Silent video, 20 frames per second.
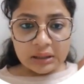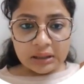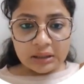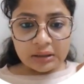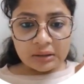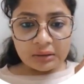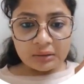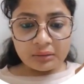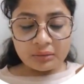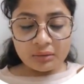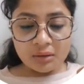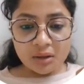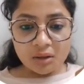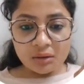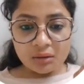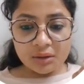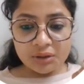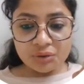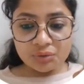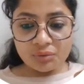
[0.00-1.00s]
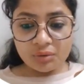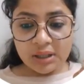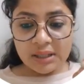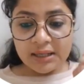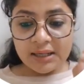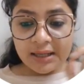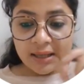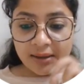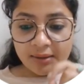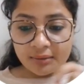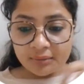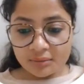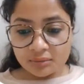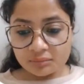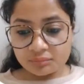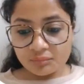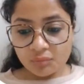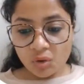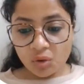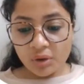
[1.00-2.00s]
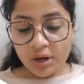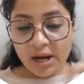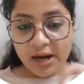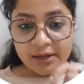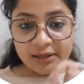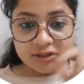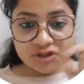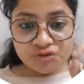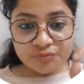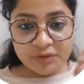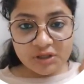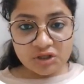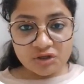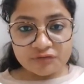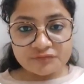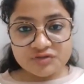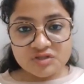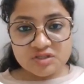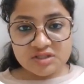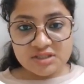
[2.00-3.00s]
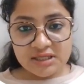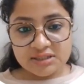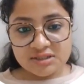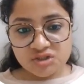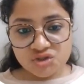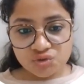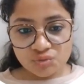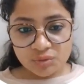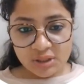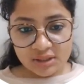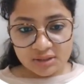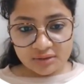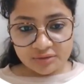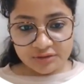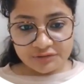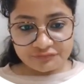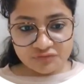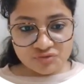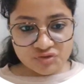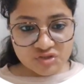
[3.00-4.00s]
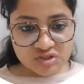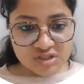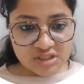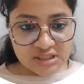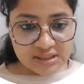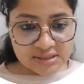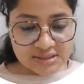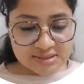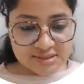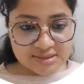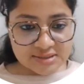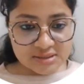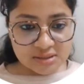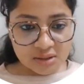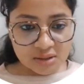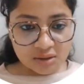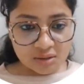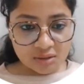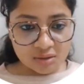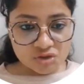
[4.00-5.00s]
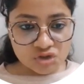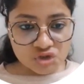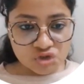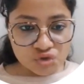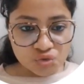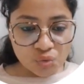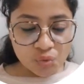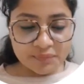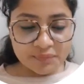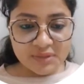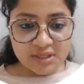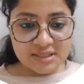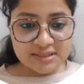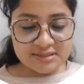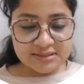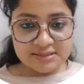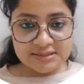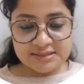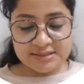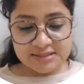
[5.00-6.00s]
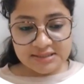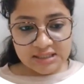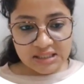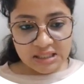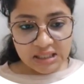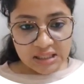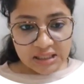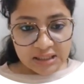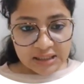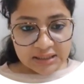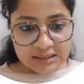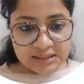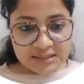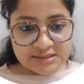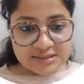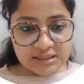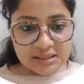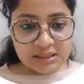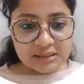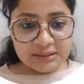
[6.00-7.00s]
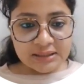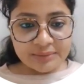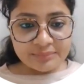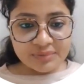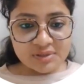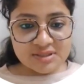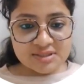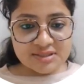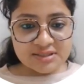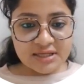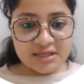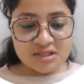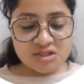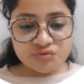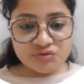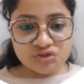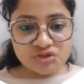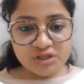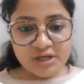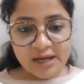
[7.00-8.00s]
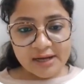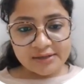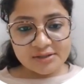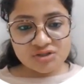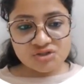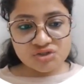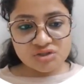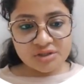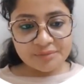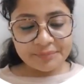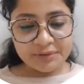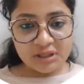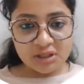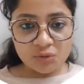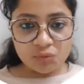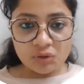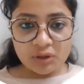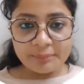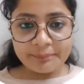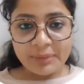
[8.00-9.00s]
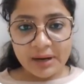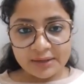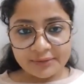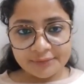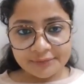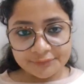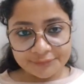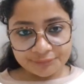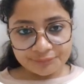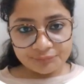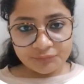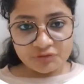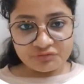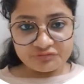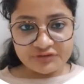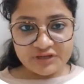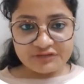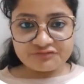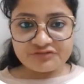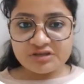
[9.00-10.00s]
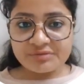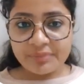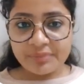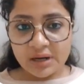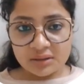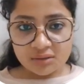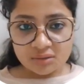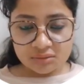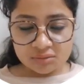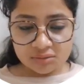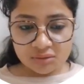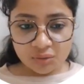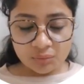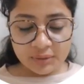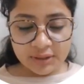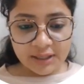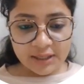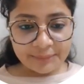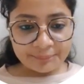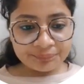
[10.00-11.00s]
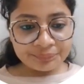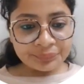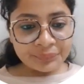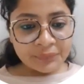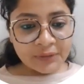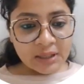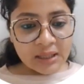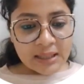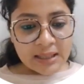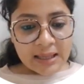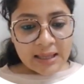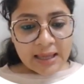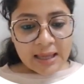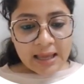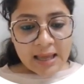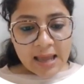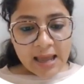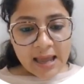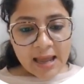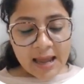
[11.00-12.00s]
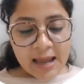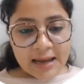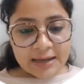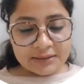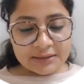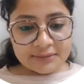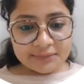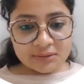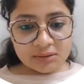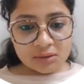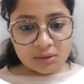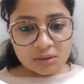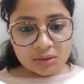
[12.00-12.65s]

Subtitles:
a layer or arrangement of cells together. If you see this, zoom this and see, these are nothing but cells which are arranged in a particular pattern, wavy pattern. Okay. And